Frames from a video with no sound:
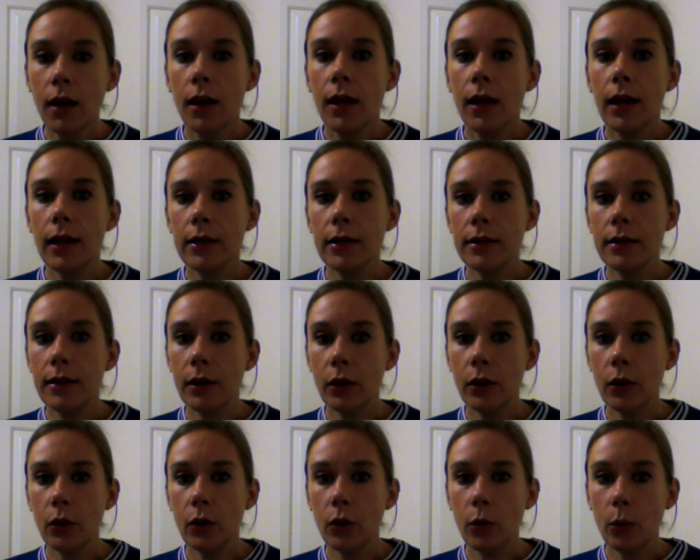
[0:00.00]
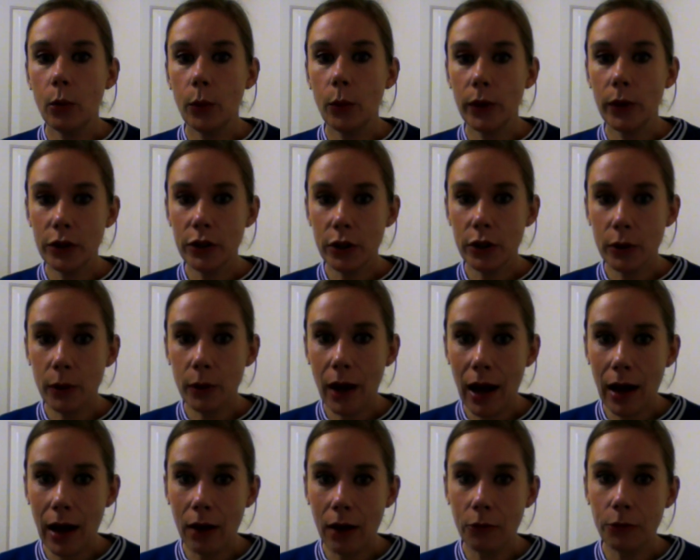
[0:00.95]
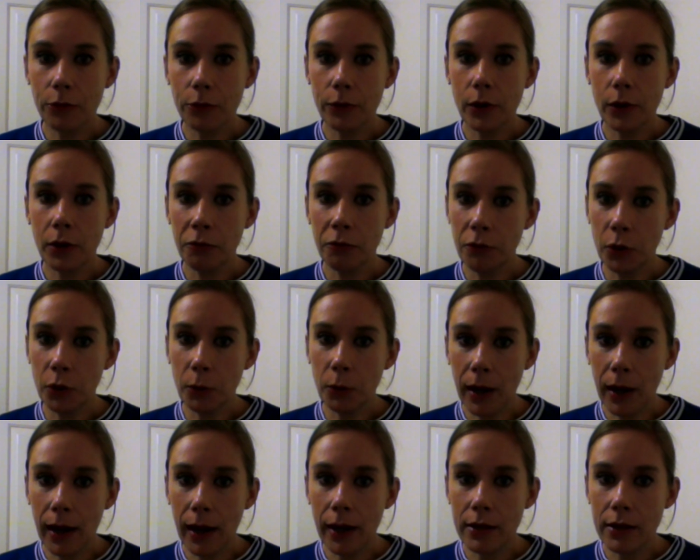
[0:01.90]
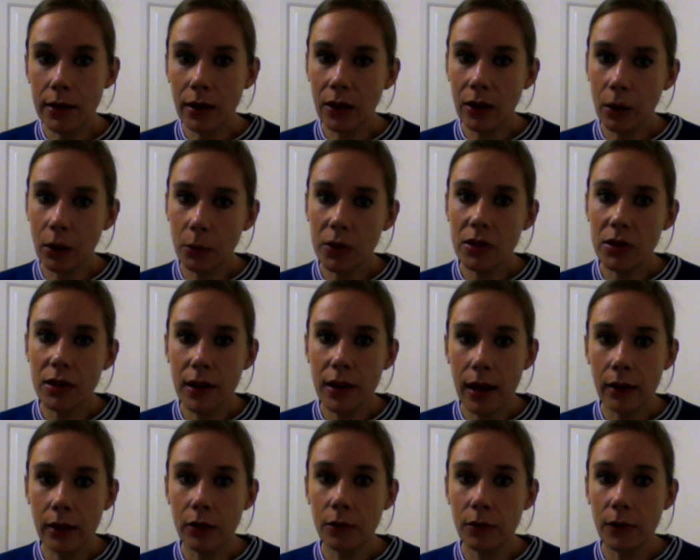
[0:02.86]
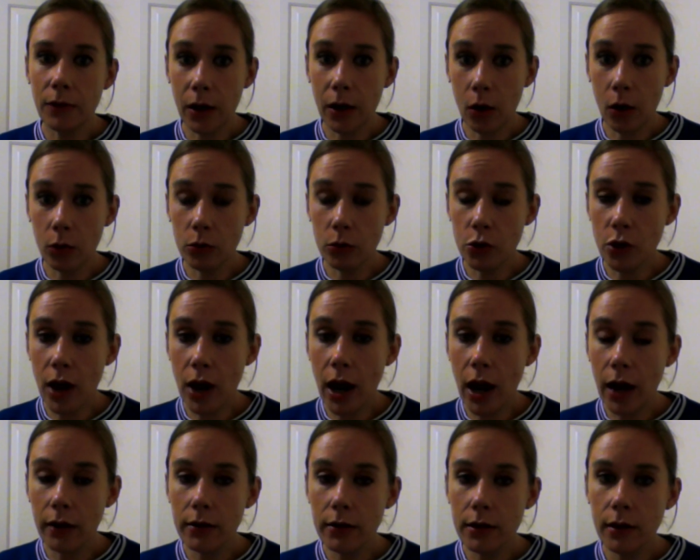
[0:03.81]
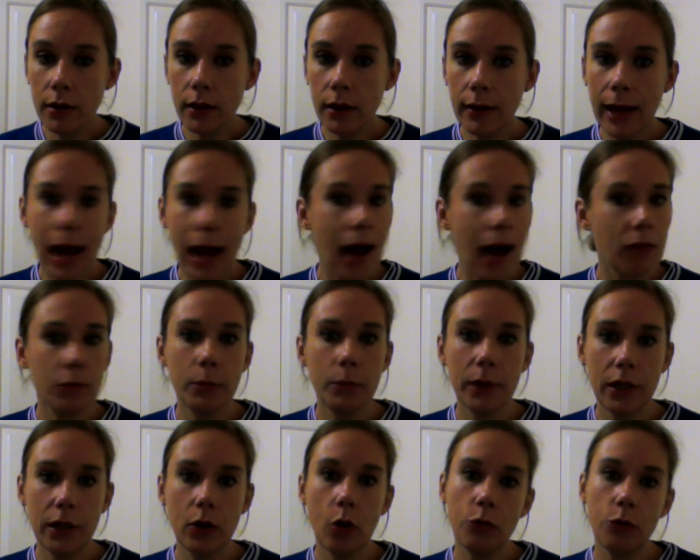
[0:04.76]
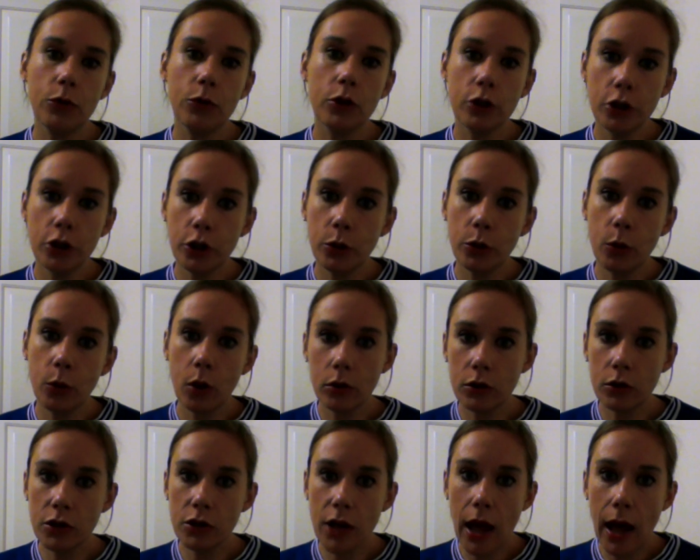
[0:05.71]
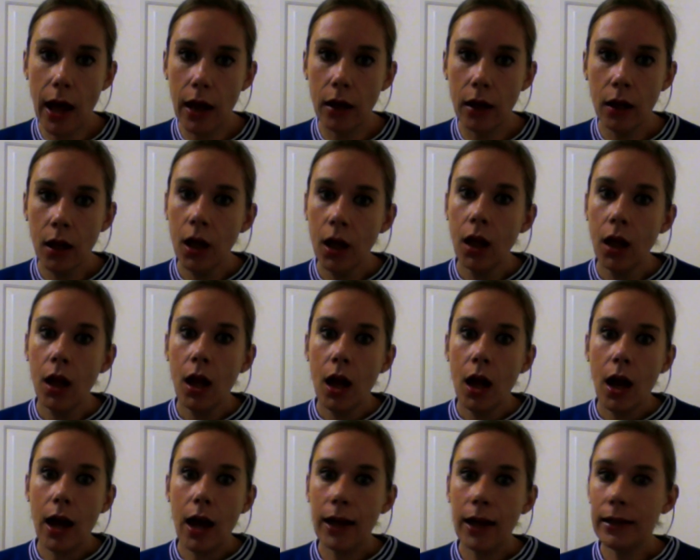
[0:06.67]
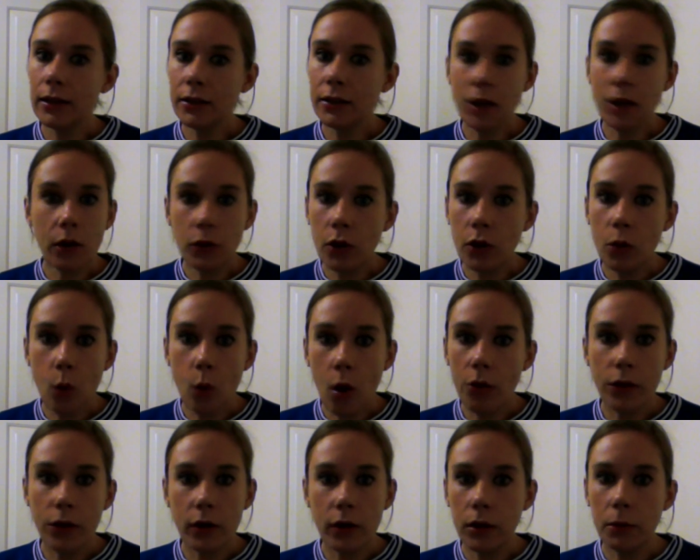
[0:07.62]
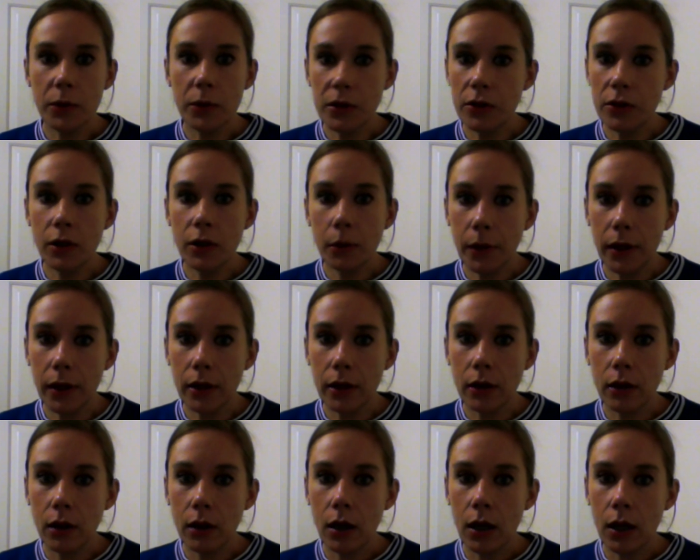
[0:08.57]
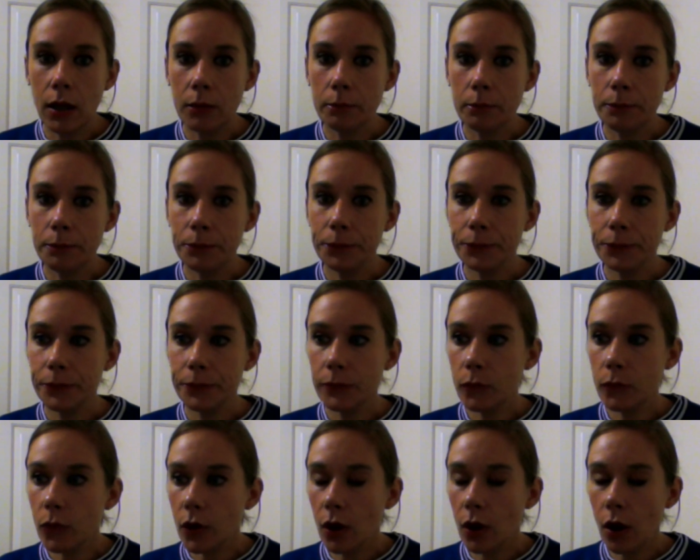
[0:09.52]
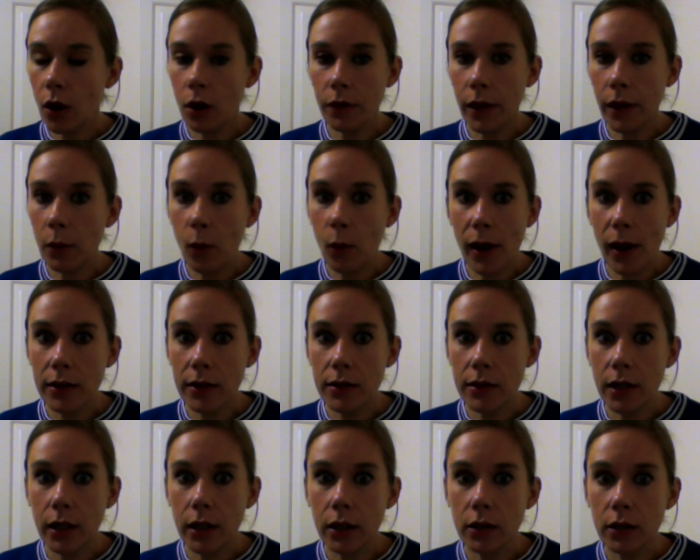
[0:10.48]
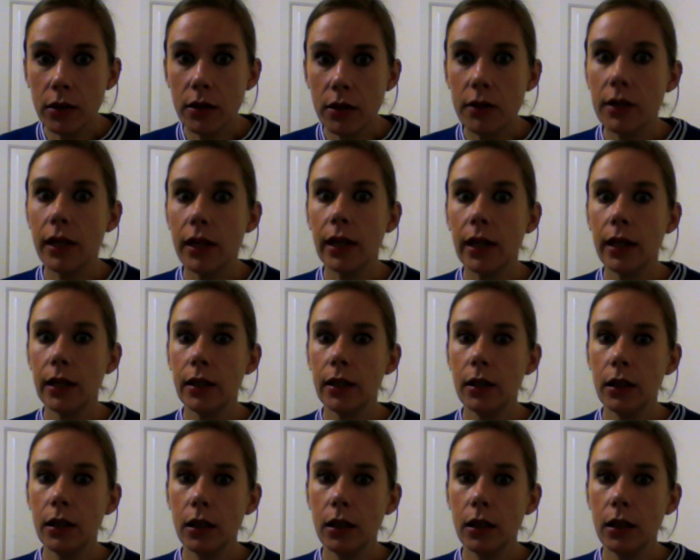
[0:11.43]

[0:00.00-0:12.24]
is that we do have a few players that are coming to the end of their contracts and they haven't been offered new ones yet. And I don't know what the club is doing. Are they waiting to see